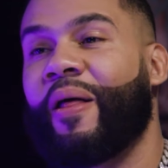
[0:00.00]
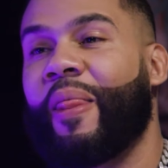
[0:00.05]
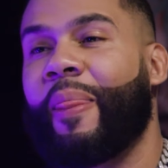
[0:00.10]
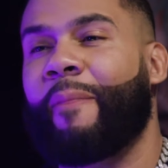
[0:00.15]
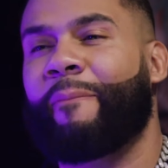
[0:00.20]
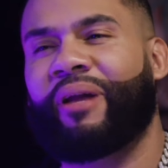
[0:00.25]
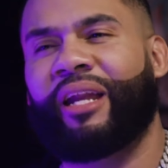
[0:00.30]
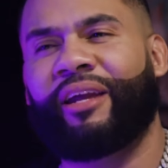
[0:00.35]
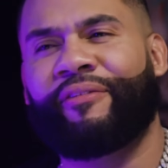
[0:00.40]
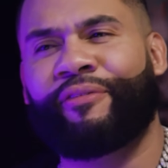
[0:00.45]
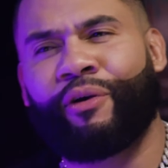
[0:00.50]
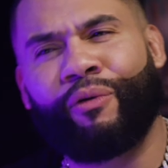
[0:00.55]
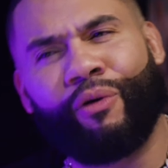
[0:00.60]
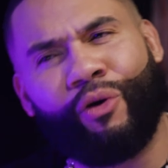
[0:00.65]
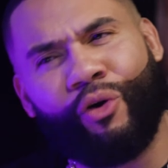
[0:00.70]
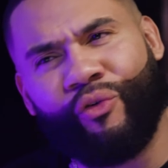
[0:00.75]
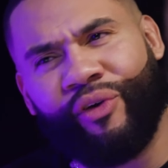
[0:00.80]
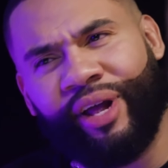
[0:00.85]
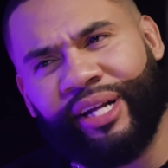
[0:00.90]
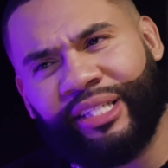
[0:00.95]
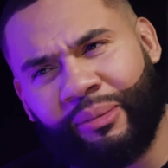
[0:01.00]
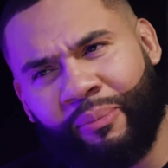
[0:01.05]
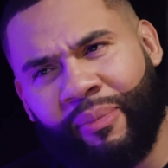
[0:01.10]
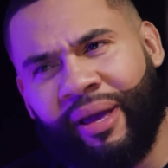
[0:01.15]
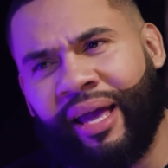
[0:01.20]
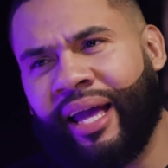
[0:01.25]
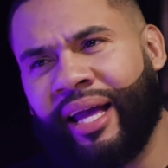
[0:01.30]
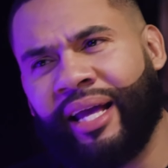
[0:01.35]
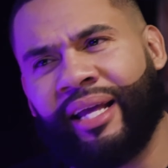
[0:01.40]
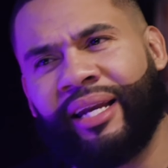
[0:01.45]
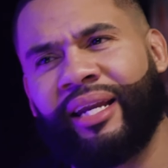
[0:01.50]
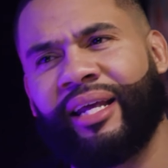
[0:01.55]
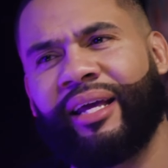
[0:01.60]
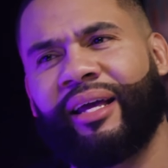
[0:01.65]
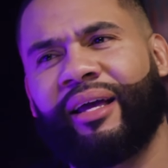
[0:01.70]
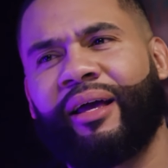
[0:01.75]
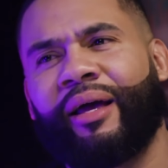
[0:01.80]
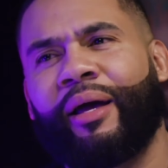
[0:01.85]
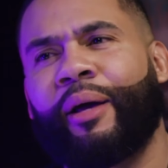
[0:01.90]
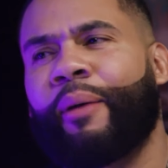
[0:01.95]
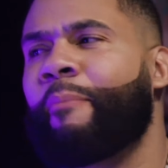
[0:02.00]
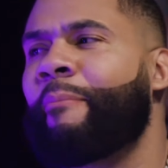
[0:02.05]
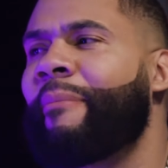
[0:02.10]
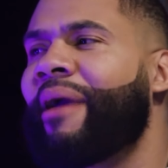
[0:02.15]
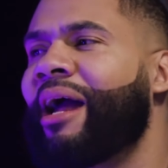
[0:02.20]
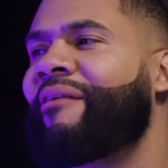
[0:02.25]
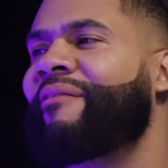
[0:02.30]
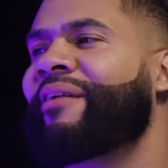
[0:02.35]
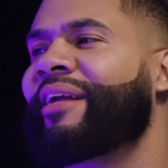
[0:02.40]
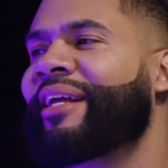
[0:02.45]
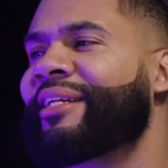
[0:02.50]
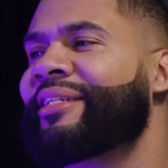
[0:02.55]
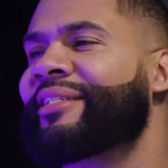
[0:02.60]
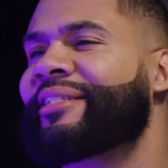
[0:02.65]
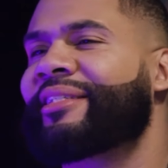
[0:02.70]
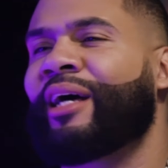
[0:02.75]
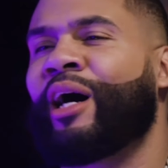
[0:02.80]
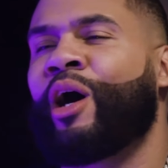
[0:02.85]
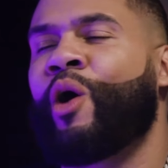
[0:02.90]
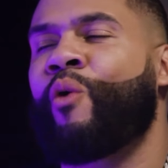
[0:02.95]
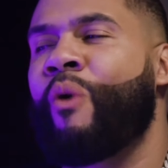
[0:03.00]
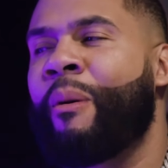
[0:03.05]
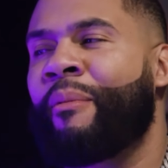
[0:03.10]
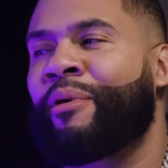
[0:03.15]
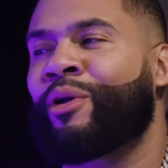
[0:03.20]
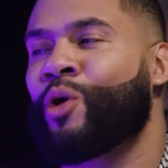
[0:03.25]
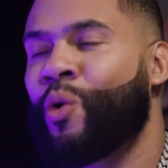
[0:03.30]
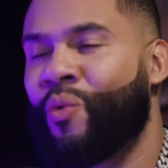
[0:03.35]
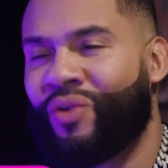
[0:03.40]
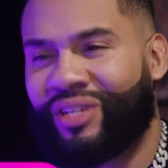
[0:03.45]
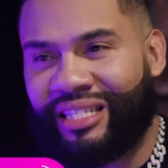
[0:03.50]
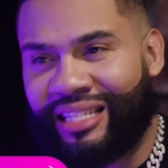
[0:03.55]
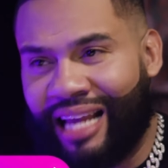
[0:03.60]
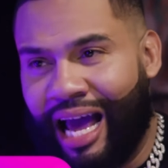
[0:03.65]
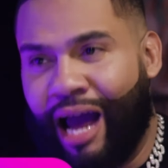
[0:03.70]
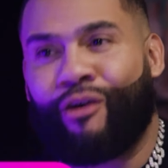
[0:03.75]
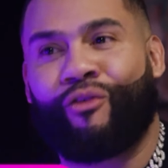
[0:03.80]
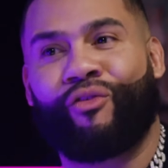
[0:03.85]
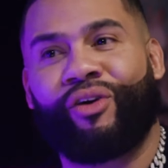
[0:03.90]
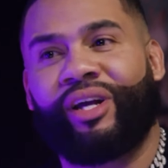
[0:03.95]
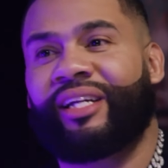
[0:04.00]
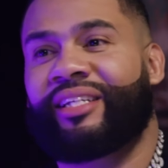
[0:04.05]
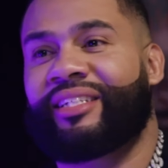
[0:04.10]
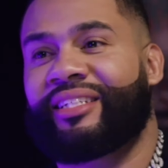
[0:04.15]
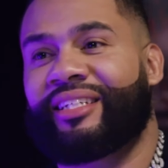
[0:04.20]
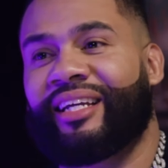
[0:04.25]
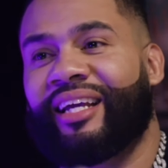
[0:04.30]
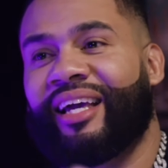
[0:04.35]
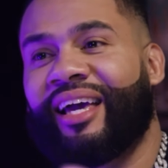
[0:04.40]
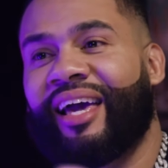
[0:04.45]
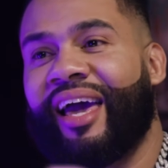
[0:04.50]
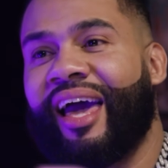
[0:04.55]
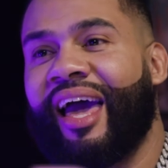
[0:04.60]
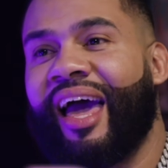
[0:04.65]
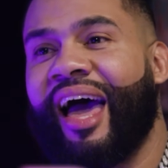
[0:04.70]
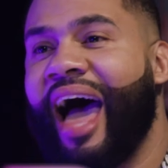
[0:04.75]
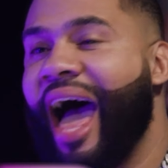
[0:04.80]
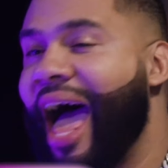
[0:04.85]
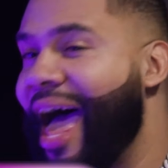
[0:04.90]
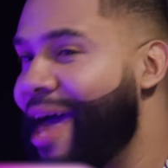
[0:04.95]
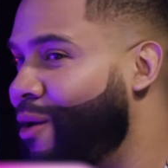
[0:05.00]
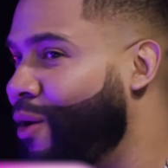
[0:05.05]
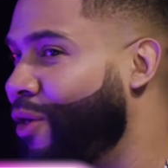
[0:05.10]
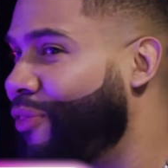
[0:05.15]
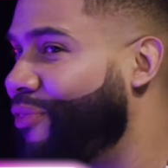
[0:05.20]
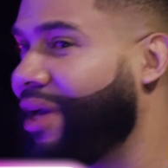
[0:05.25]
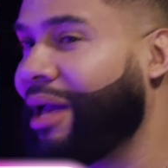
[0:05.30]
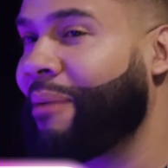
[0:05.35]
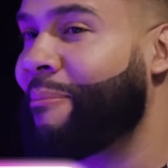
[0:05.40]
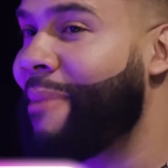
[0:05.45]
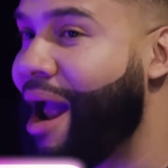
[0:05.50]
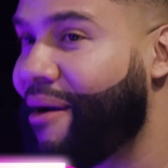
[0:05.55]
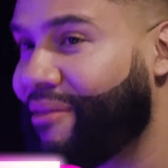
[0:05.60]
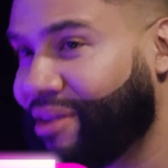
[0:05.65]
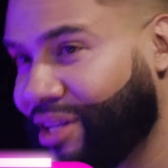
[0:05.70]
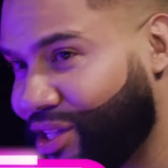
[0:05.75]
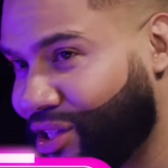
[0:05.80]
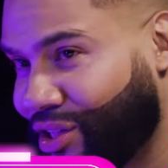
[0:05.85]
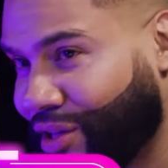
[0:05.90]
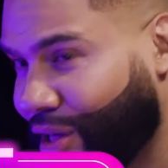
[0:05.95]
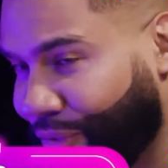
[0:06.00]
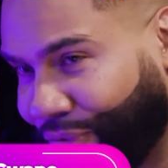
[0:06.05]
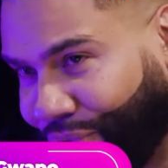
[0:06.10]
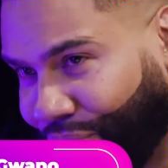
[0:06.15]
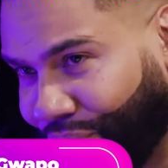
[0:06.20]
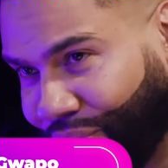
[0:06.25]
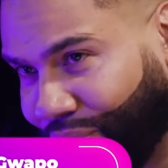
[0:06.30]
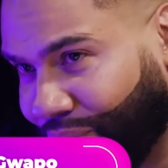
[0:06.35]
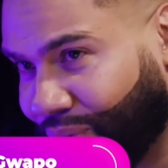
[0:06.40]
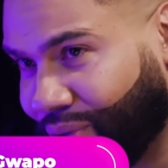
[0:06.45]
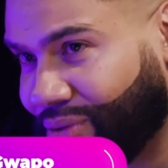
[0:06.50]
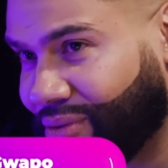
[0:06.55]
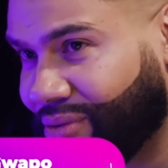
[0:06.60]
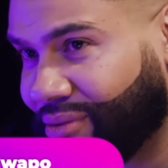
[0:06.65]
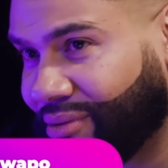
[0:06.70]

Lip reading: But if you're a rich man marrying a woman who is not rich, I don't think marriage is good for you.